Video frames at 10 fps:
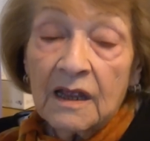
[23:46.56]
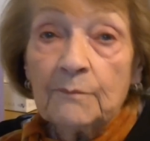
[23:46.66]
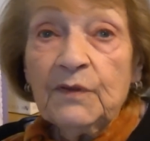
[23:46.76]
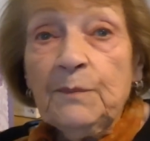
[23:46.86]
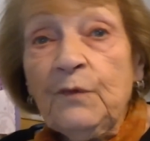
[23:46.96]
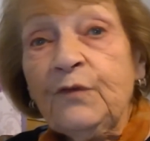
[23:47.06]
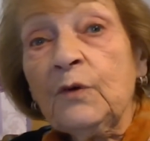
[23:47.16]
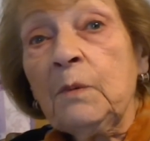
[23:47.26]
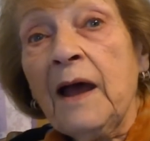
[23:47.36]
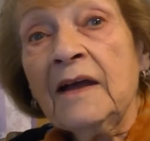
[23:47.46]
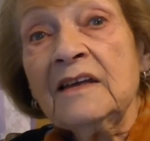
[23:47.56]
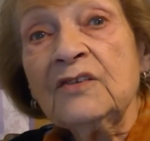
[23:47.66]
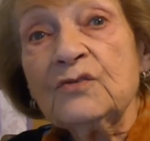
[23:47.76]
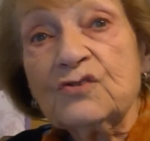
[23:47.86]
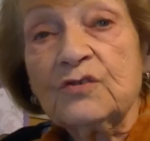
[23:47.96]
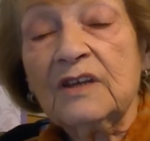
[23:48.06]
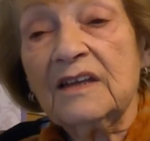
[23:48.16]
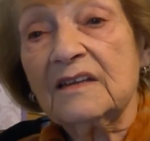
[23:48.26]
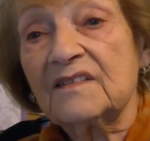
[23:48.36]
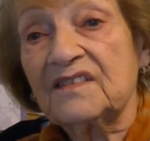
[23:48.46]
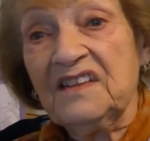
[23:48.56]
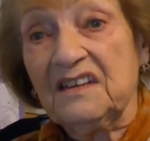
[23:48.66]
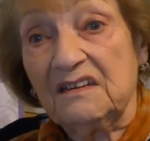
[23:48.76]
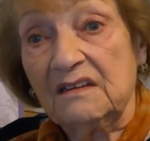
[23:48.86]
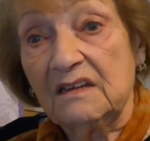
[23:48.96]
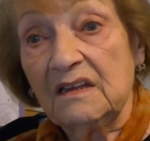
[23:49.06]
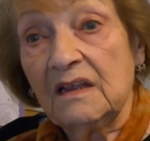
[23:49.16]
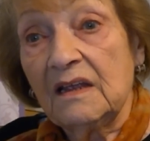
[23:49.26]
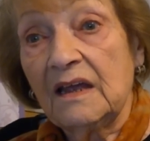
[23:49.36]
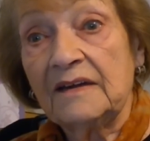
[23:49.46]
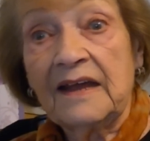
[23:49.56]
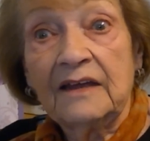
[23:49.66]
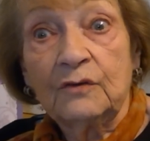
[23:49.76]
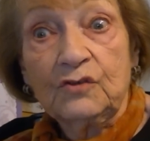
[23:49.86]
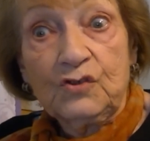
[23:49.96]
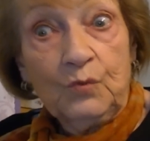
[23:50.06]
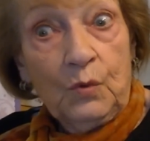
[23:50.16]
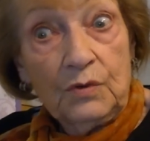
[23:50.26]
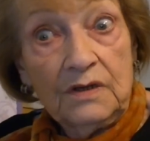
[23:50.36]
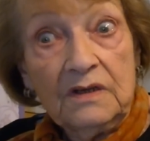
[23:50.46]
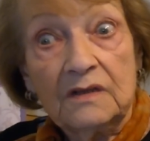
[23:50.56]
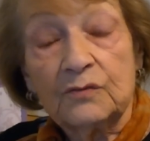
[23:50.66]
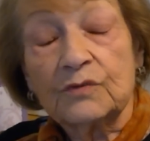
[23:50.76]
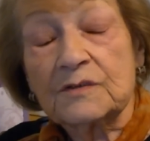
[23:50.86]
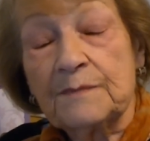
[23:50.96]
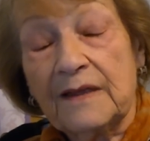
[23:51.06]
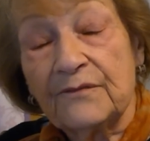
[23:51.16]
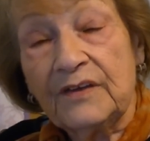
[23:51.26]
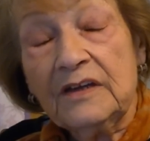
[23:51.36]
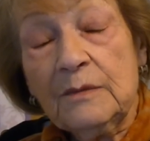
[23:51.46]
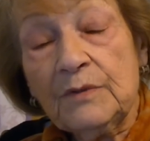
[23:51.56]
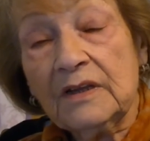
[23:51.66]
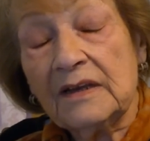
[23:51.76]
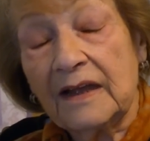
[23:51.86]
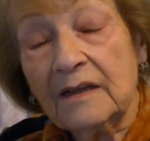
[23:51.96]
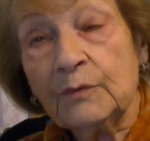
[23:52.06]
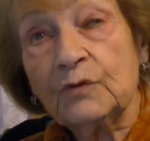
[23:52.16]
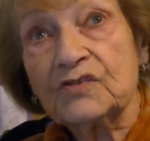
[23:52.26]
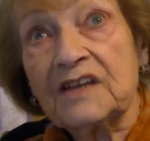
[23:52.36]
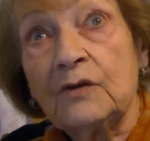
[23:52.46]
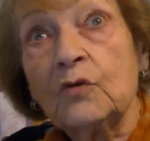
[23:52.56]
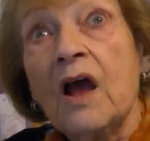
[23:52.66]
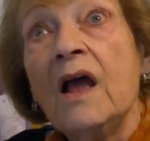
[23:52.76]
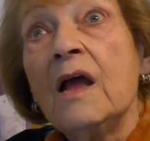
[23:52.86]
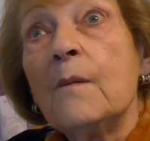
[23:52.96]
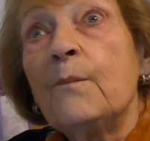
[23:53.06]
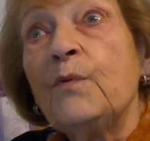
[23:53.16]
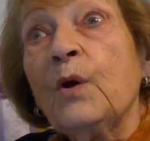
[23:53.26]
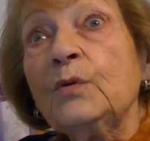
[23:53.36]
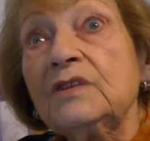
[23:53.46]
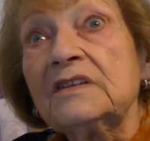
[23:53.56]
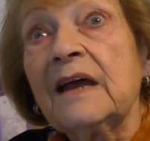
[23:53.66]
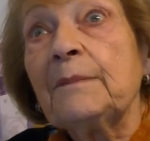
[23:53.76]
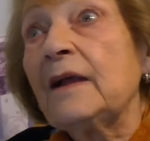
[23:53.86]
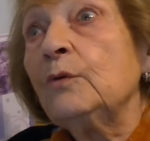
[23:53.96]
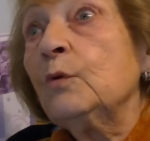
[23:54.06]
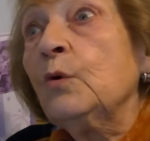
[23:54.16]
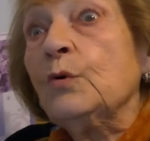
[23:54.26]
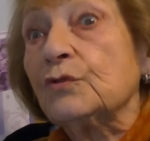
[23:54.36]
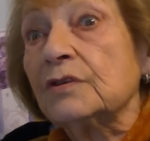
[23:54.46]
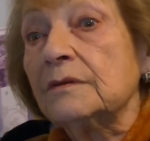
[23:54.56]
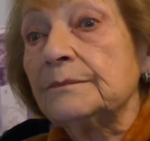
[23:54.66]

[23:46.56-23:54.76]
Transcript: People from hunger used to get thin, and I got swollen. And it was my very big luck because I look bloated up, I look good.